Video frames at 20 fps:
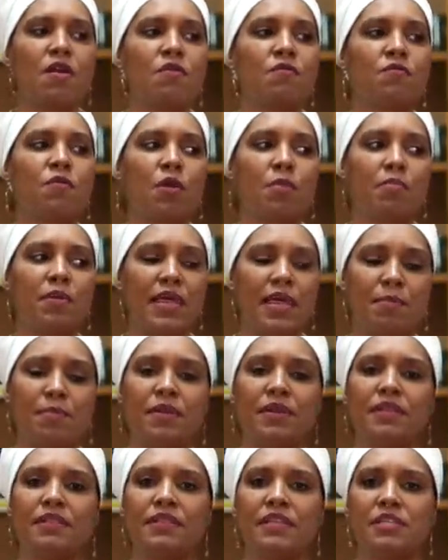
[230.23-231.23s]
for
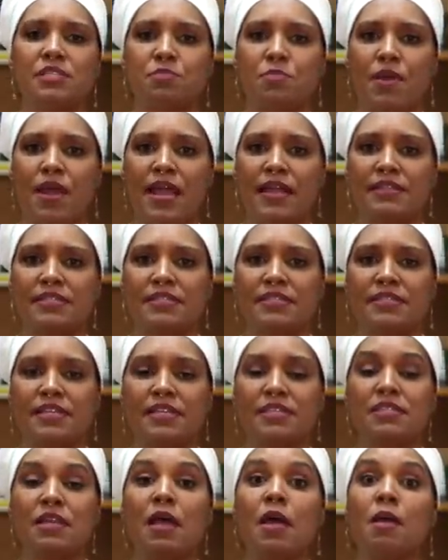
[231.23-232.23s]
people in these
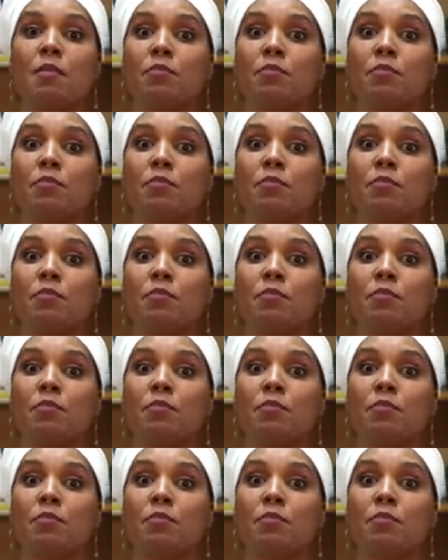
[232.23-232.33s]
practices,